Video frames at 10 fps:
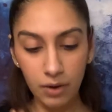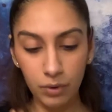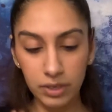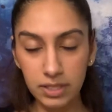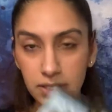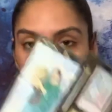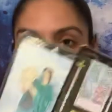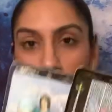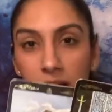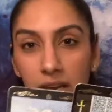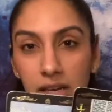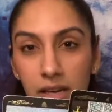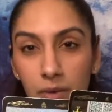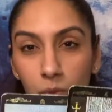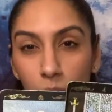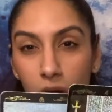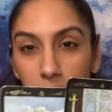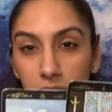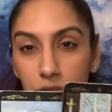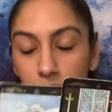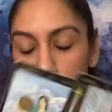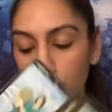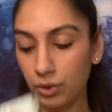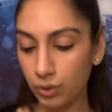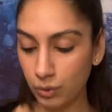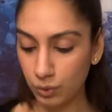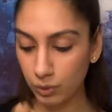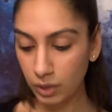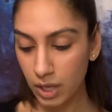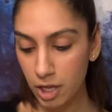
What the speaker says: or someone wants to